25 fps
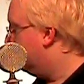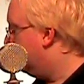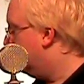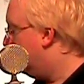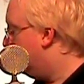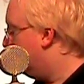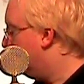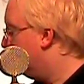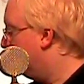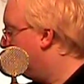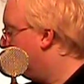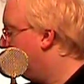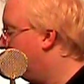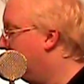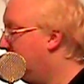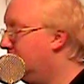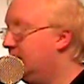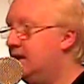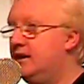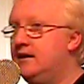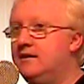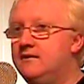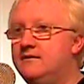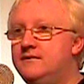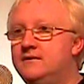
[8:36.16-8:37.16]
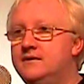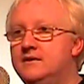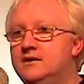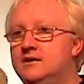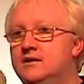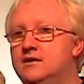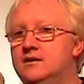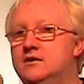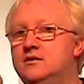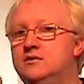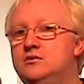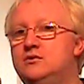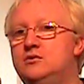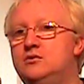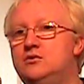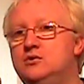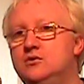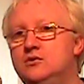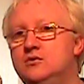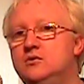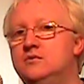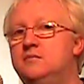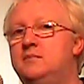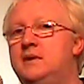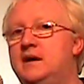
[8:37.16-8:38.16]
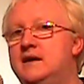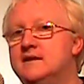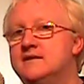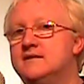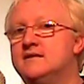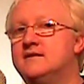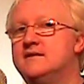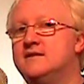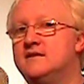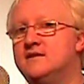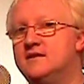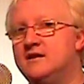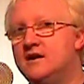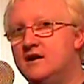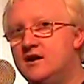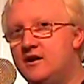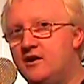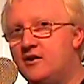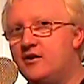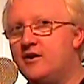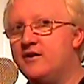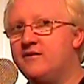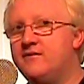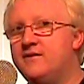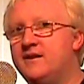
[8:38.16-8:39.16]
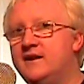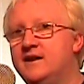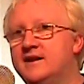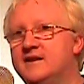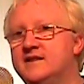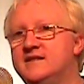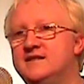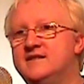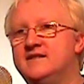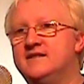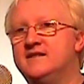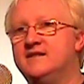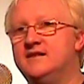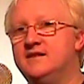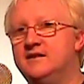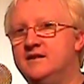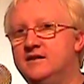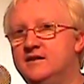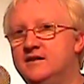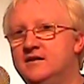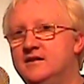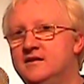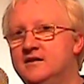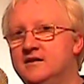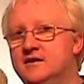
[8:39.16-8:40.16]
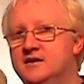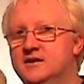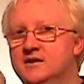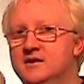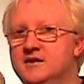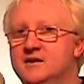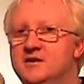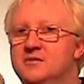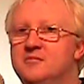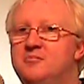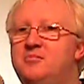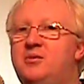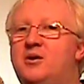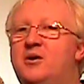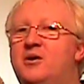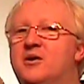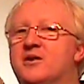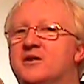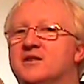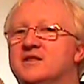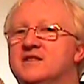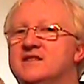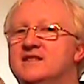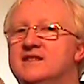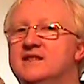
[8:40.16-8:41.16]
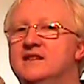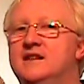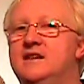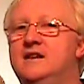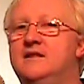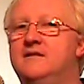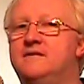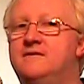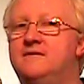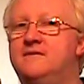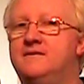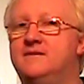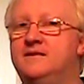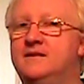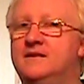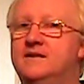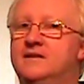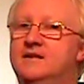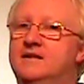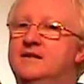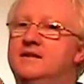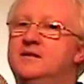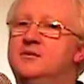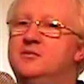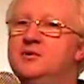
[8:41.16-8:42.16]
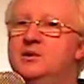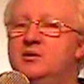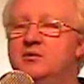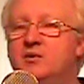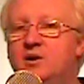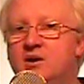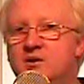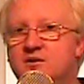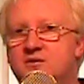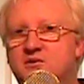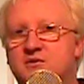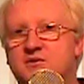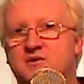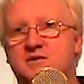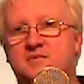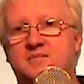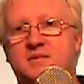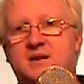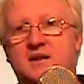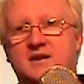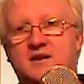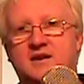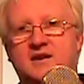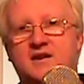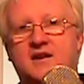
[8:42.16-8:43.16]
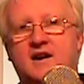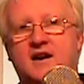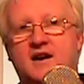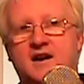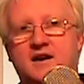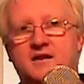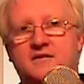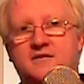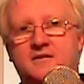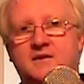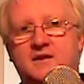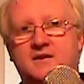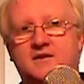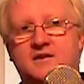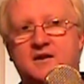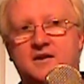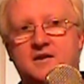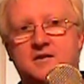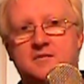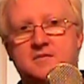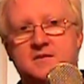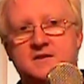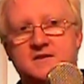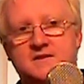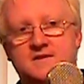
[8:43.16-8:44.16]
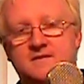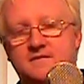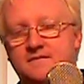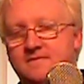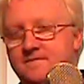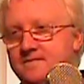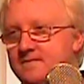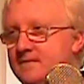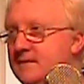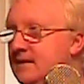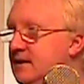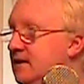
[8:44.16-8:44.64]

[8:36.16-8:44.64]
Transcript: here down we have two bass reflex ports if we want to speak in hi-fi terms.